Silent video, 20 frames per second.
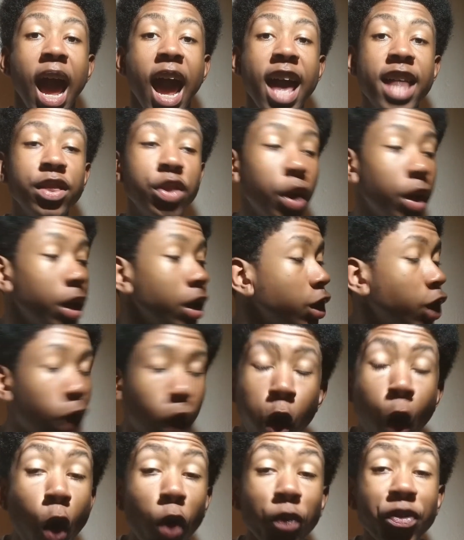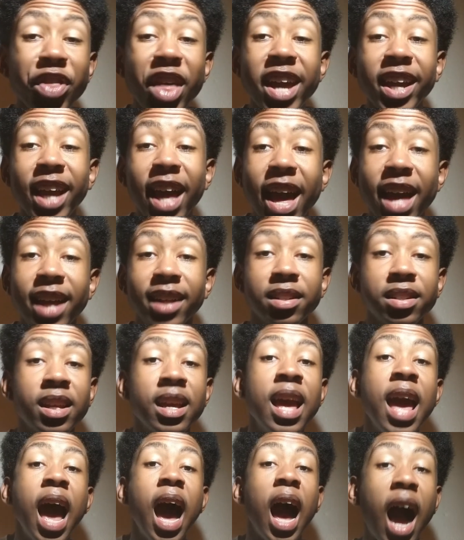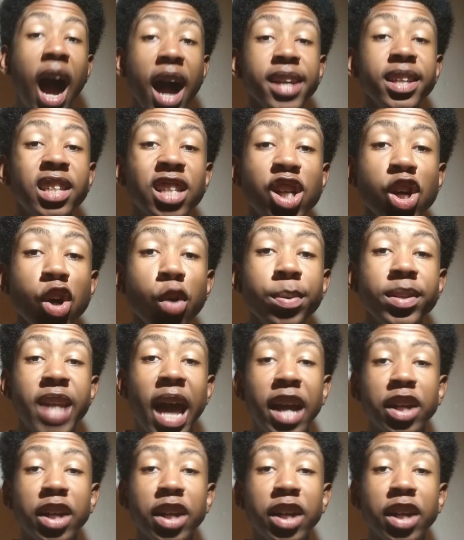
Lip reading: And the cool thing is, Ice Cube is